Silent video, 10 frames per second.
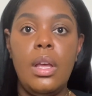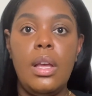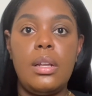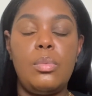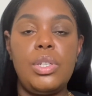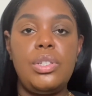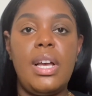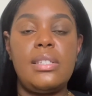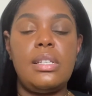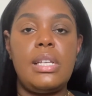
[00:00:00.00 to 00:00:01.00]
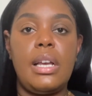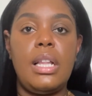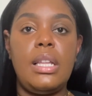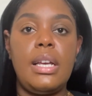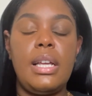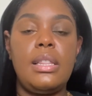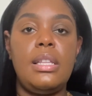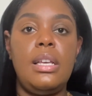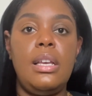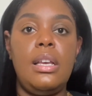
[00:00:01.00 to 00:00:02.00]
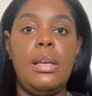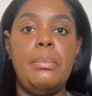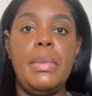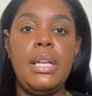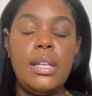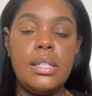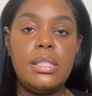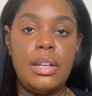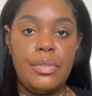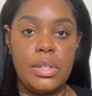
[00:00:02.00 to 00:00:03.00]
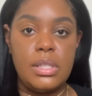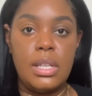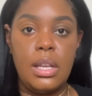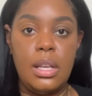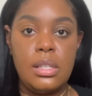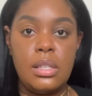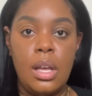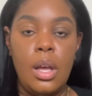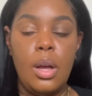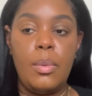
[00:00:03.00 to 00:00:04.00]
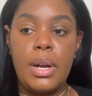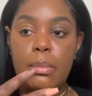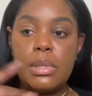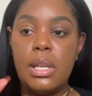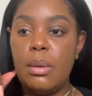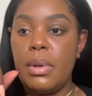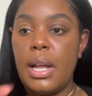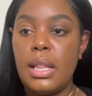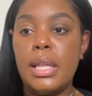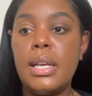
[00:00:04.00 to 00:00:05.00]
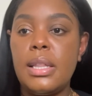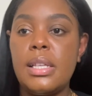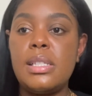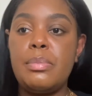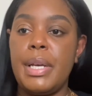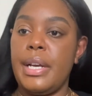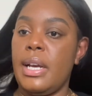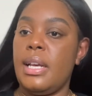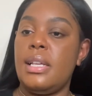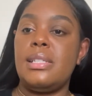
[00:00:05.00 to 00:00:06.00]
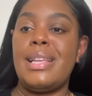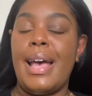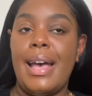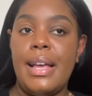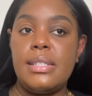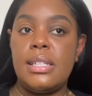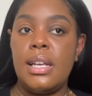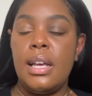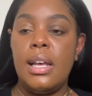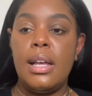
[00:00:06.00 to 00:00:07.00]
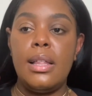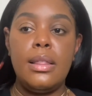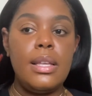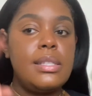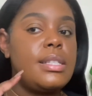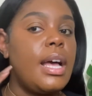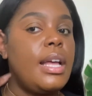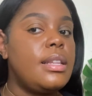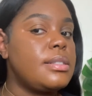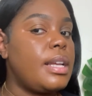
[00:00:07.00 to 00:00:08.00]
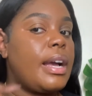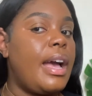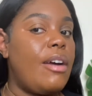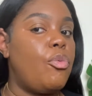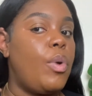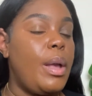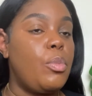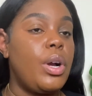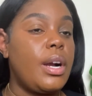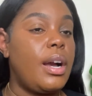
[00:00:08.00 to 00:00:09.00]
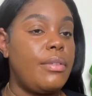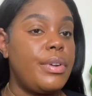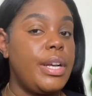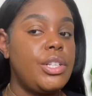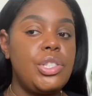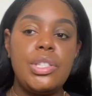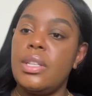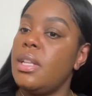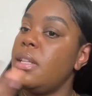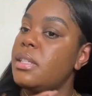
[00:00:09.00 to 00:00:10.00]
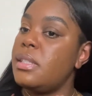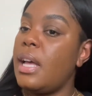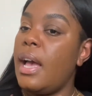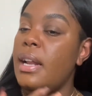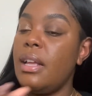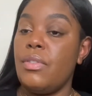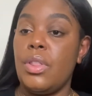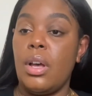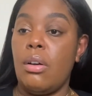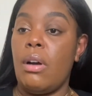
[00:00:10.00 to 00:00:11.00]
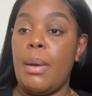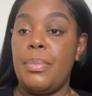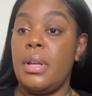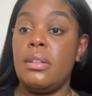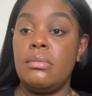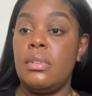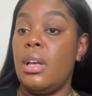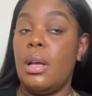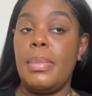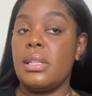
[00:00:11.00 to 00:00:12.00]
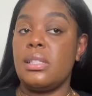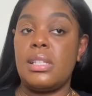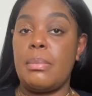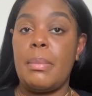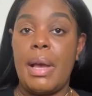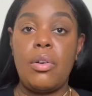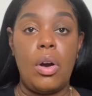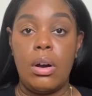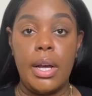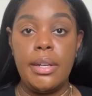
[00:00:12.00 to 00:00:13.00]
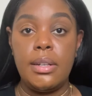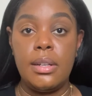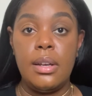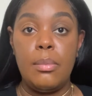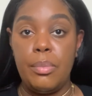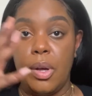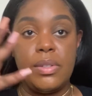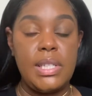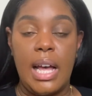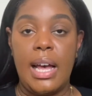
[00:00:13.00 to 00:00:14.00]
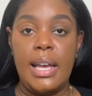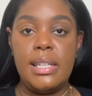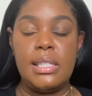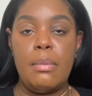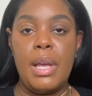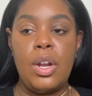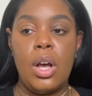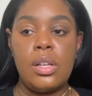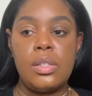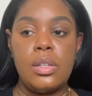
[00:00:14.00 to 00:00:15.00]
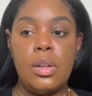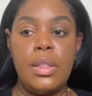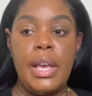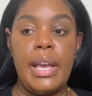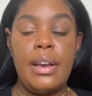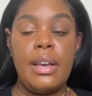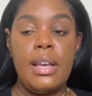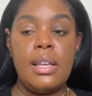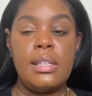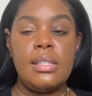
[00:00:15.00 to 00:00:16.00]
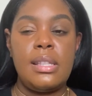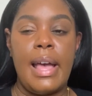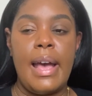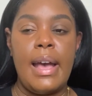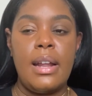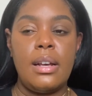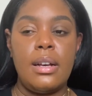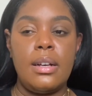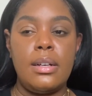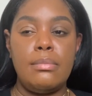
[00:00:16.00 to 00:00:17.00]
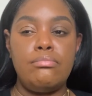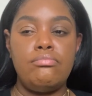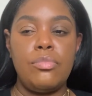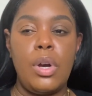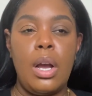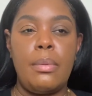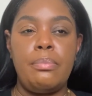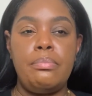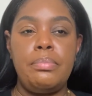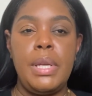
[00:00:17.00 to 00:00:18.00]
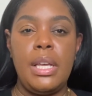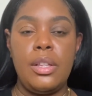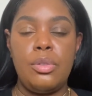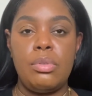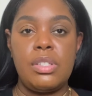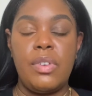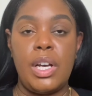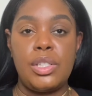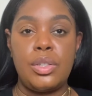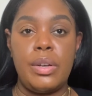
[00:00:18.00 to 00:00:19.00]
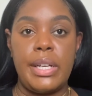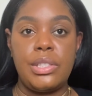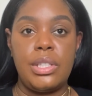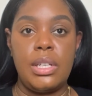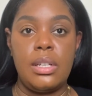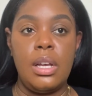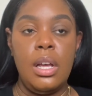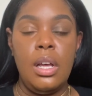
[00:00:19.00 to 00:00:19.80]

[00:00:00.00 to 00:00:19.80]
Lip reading: And I want you guys to take a look at the immediate differences. What I'm seeing when I look in this mirror is that this side looks like I have way more coverage than this side, even though I put about the same amount on both sides, and also the areas that are peeking through as far as correction.